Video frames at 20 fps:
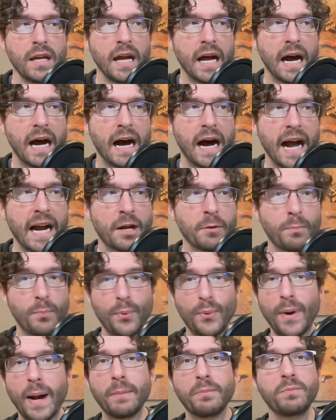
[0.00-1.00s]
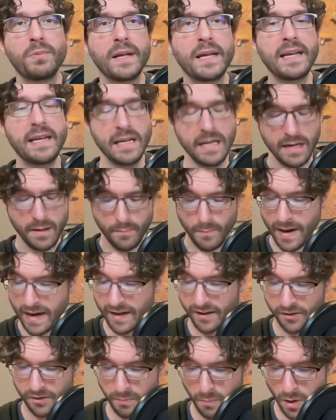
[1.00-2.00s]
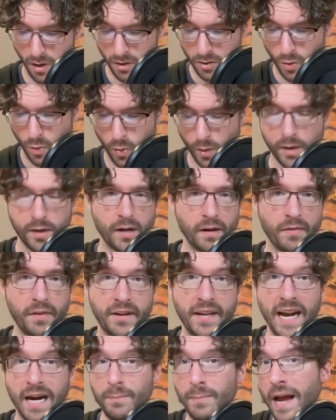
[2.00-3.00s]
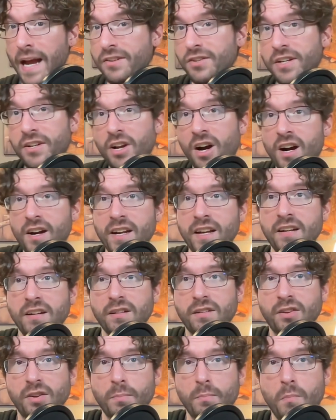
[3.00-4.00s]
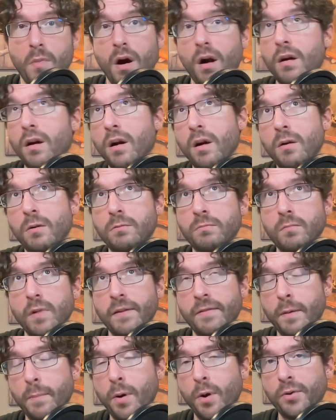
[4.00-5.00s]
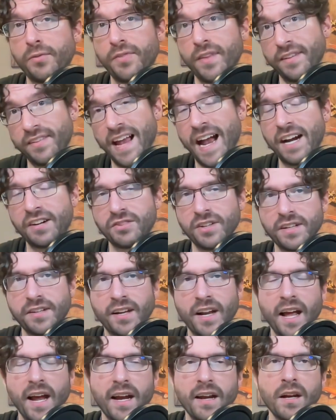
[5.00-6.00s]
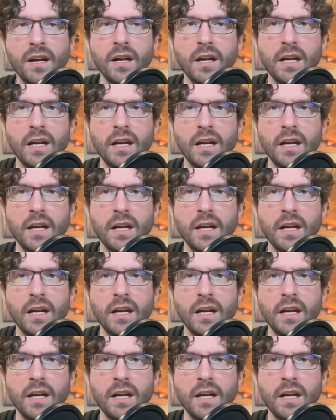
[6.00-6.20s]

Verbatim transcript: I could probably make a small corner of the tech. I'm actually talking tomorrow, if I post this actually today,